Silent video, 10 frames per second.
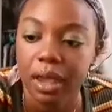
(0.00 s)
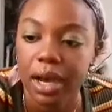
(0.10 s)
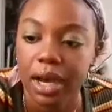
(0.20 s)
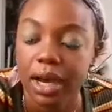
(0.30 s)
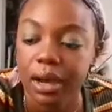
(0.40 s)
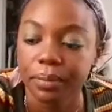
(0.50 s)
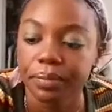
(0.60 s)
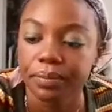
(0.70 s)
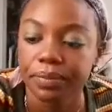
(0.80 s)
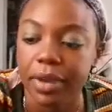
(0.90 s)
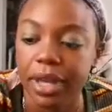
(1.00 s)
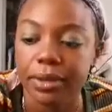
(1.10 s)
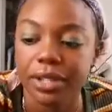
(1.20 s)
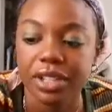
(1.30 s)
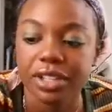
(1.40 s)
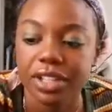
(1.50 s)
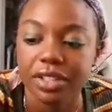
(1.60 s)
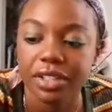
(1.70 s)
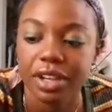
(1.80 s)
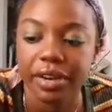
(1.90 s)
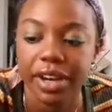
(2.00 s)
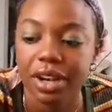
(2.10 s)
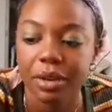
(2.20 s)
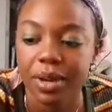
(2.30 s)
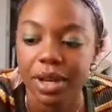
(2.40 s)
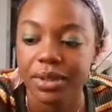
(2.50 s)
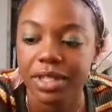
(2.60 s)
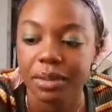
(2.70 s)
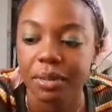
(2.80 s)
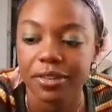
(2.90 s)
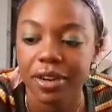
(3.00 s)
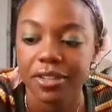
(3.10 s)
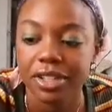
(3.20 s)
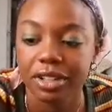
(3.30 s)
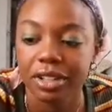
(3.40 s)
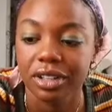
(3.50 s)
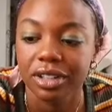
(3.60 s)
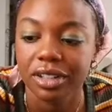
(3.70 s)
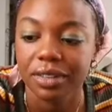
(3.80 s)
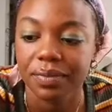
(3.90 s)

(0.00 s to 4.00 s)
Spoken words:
And I wish I could change the song right now, but it would take me forever to look.